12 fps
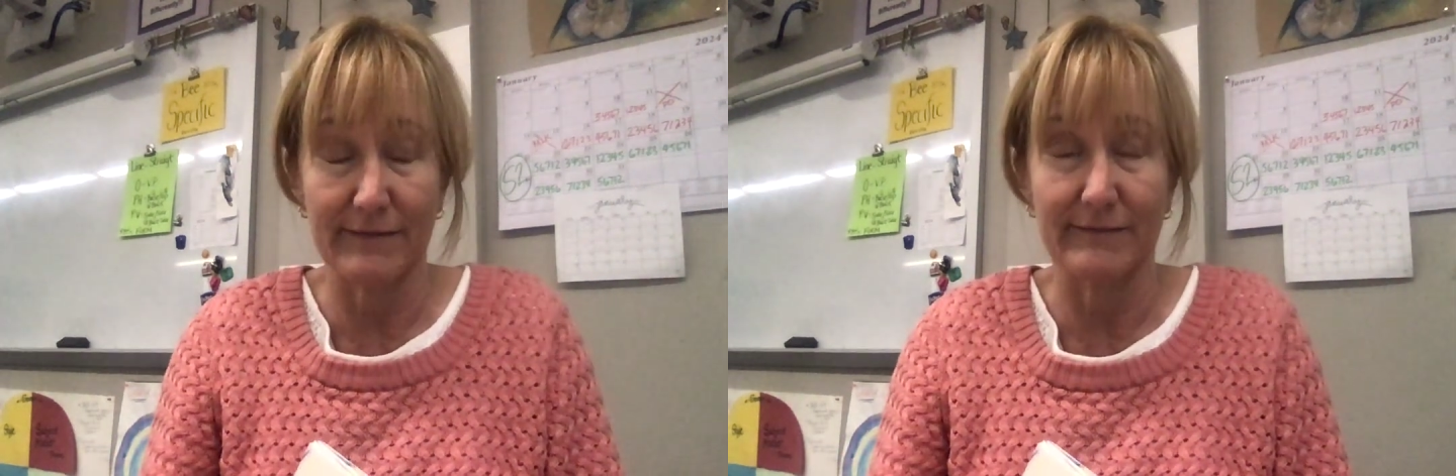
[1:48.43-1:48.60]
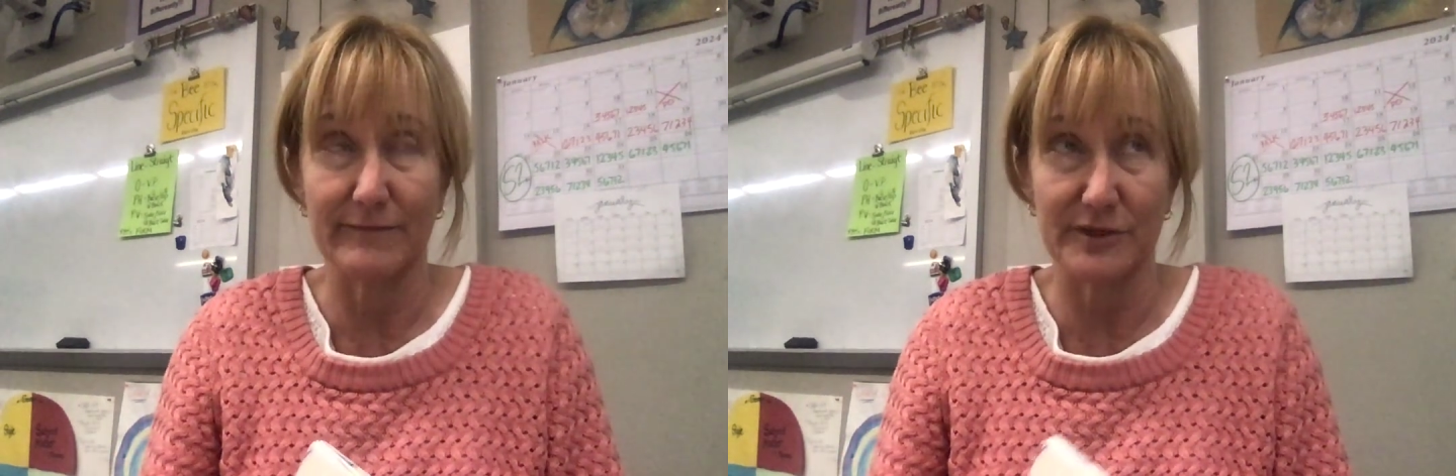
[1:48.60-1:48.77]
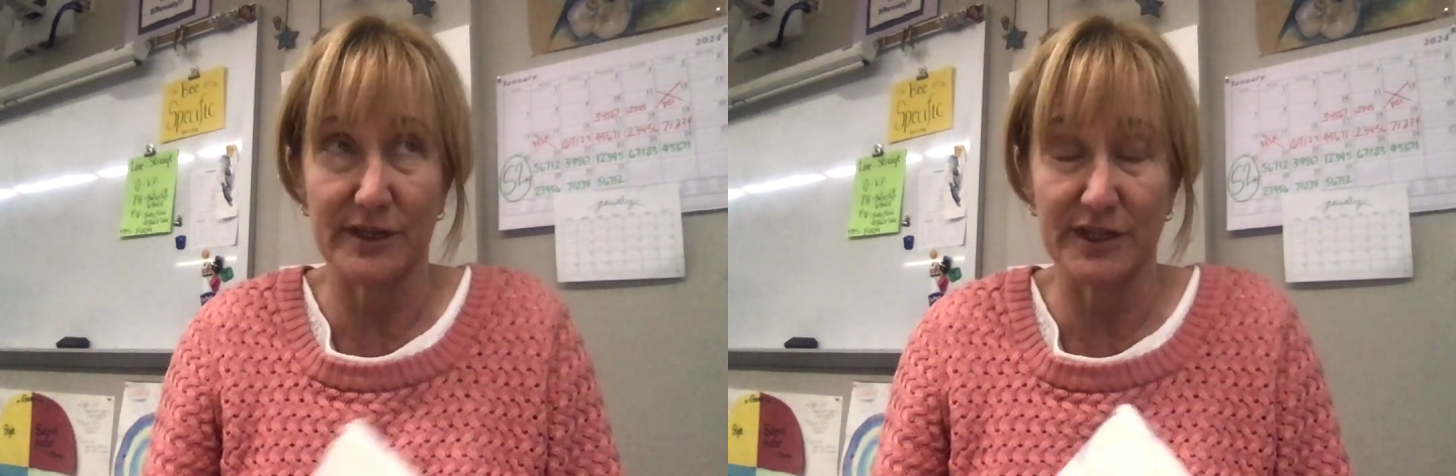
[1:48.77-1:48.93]

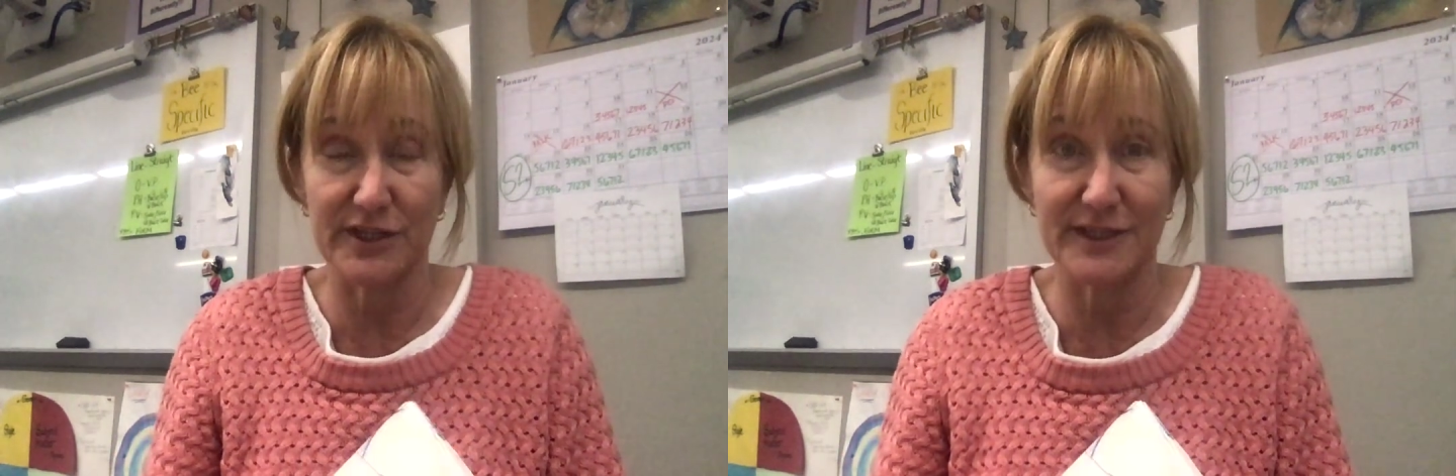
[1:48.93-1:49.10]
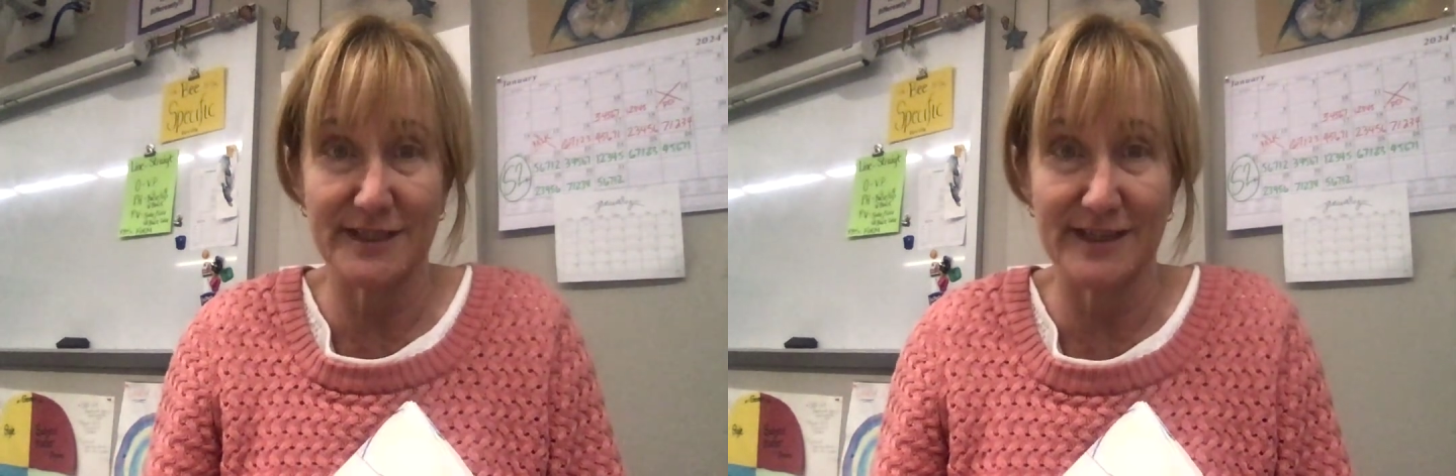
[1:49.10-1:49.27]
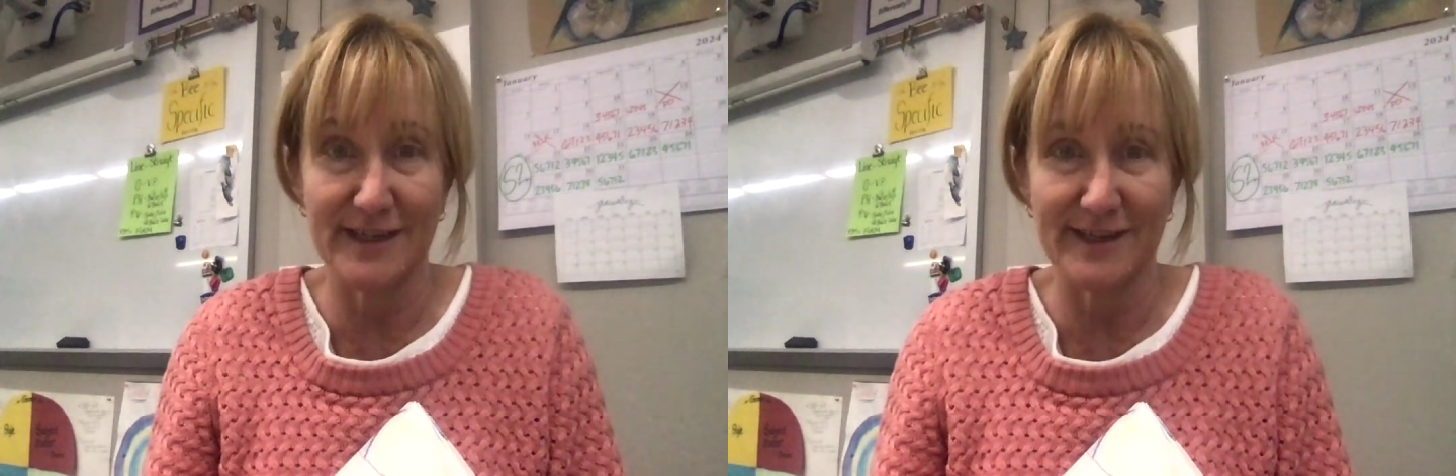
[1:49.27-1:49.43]
which I just
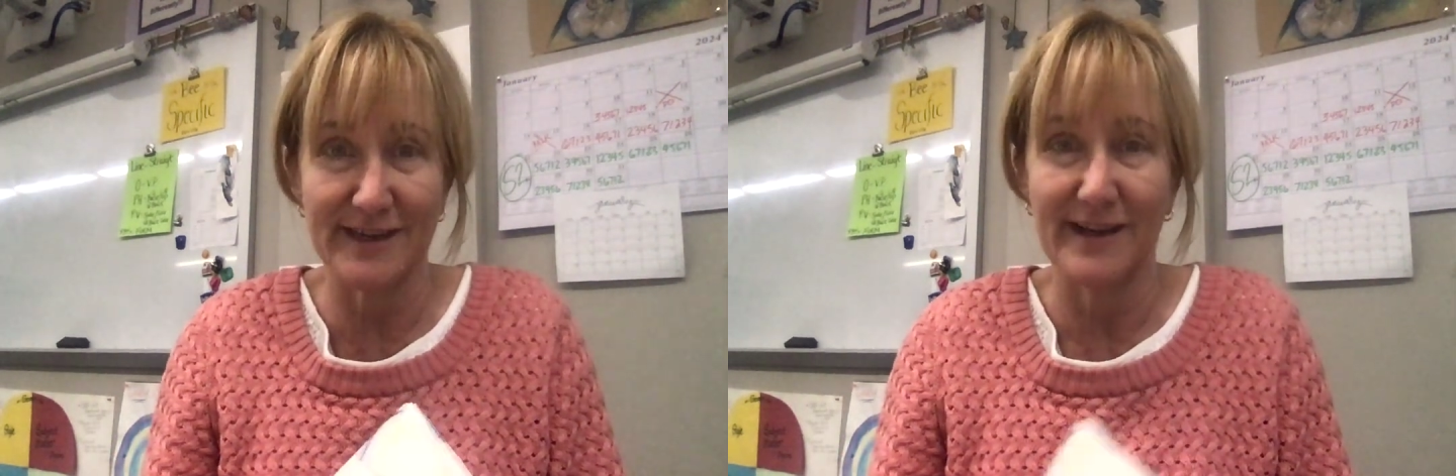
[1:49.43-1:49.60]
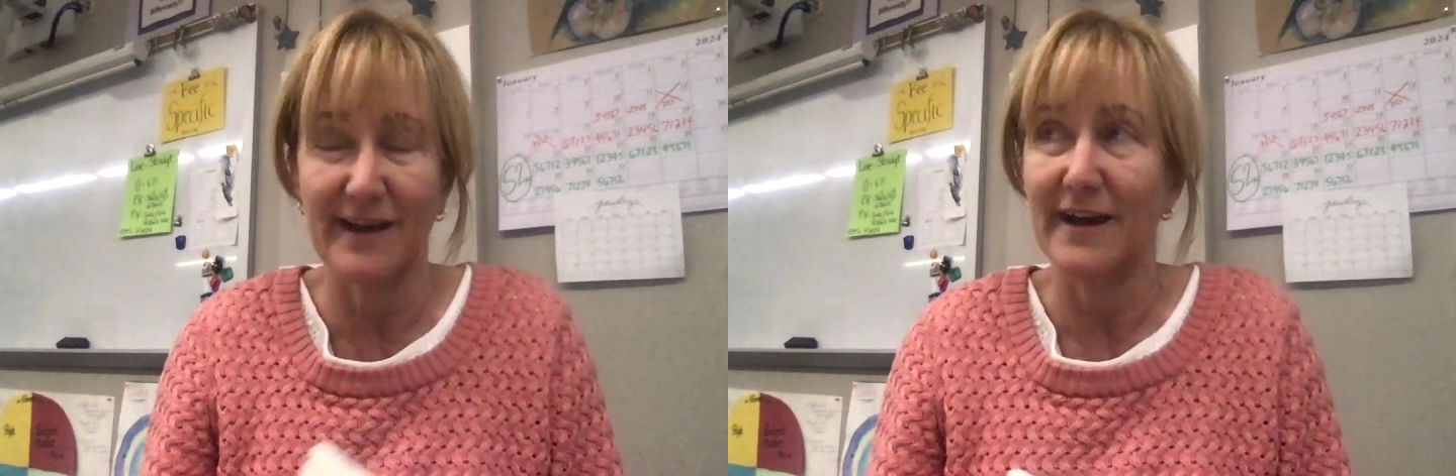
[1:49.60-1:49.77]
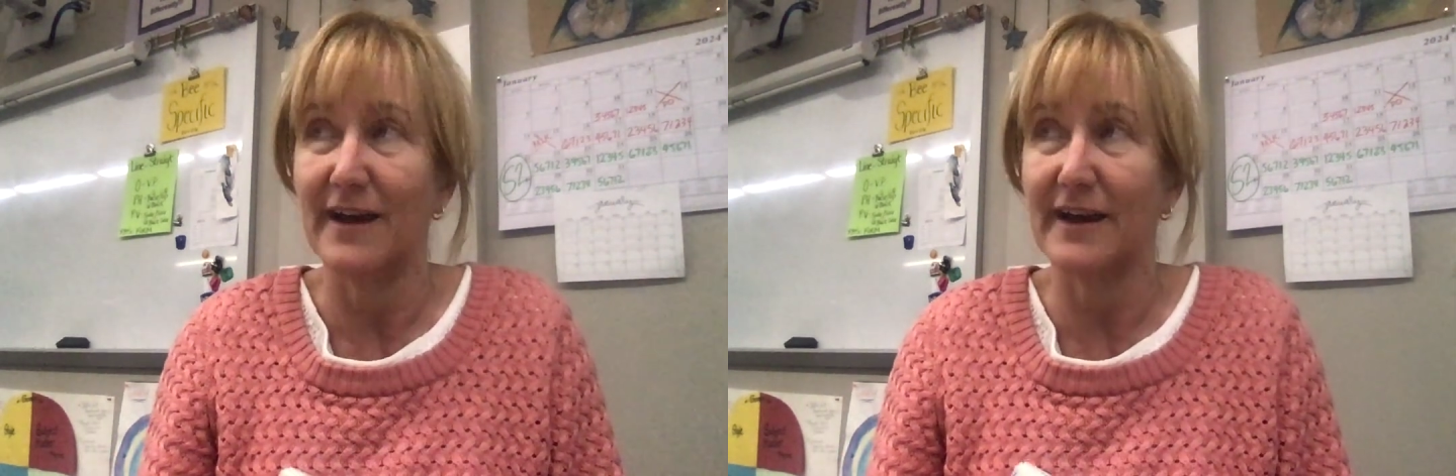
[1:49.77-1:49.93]
did,
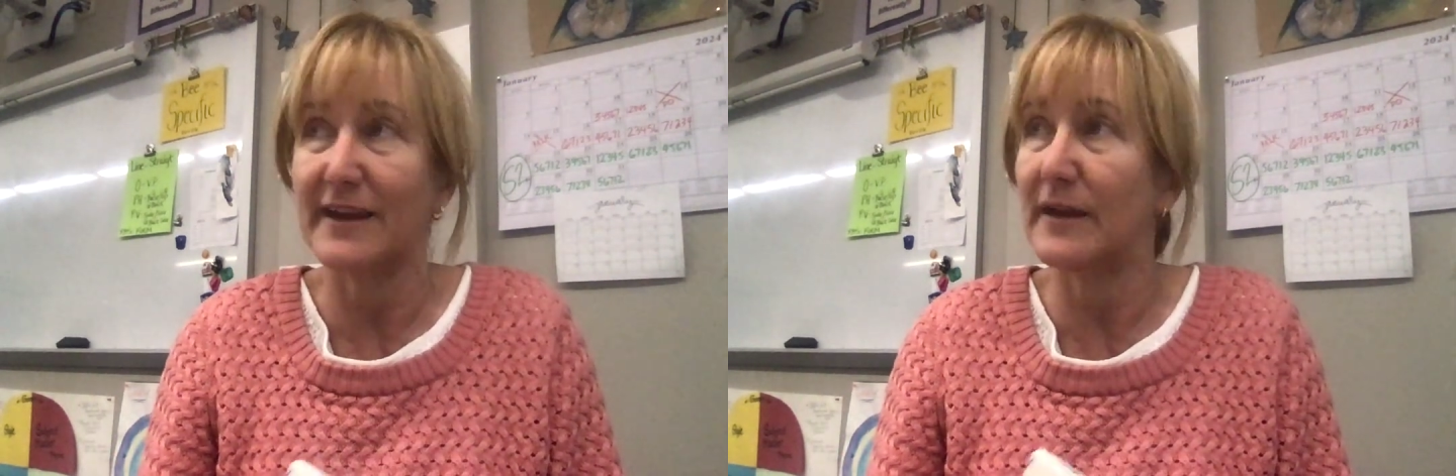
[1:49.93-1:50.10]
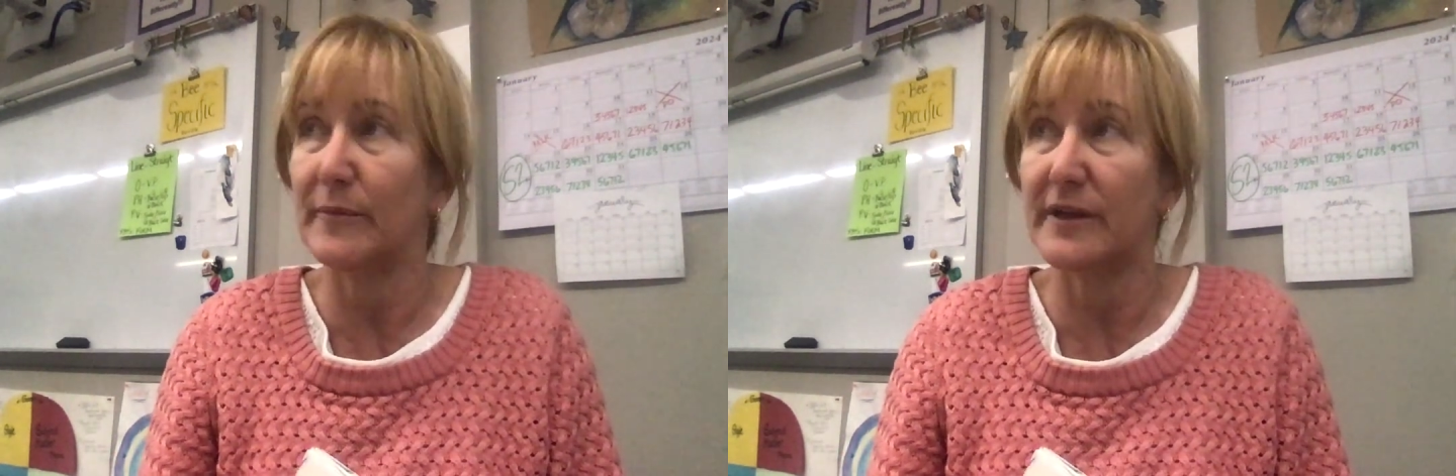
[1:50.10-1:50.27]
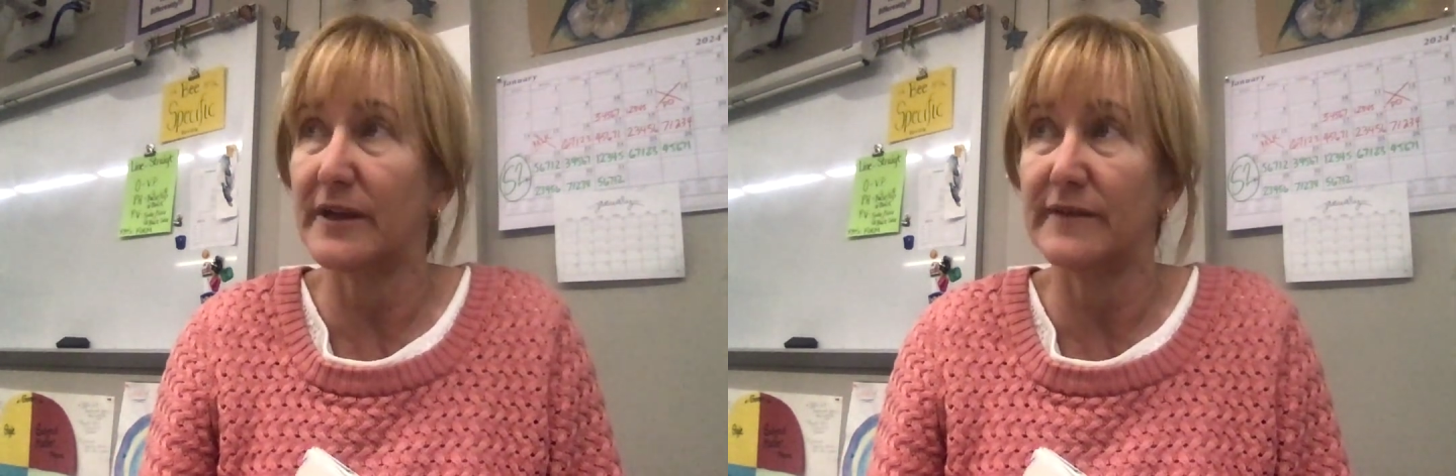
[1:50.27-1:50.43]
I can't
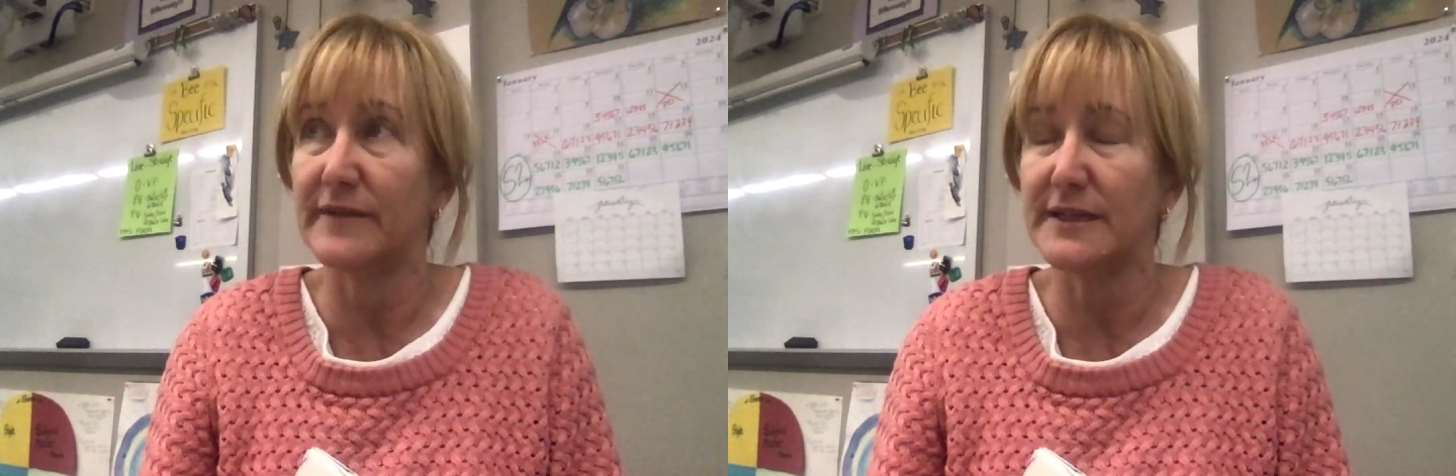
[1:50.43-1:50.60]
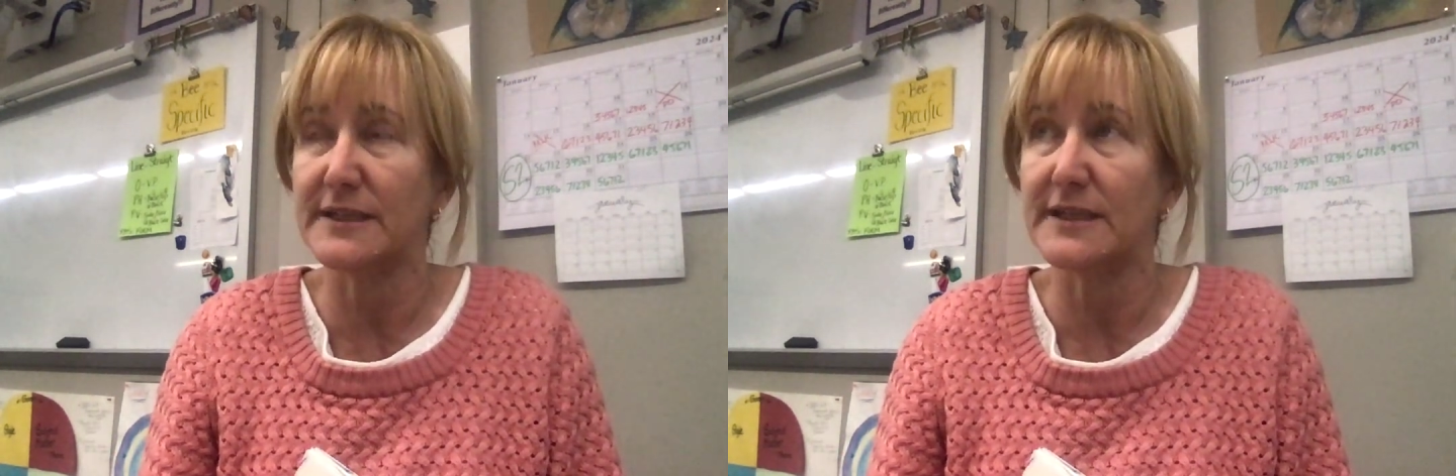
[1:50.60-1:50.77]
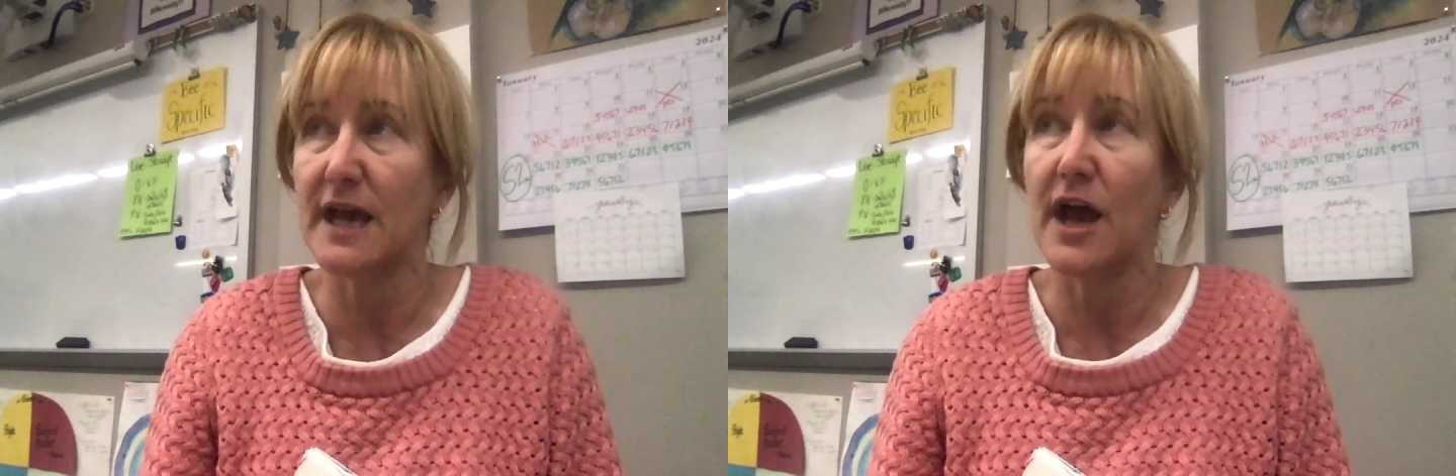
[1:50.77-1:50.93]
believe this,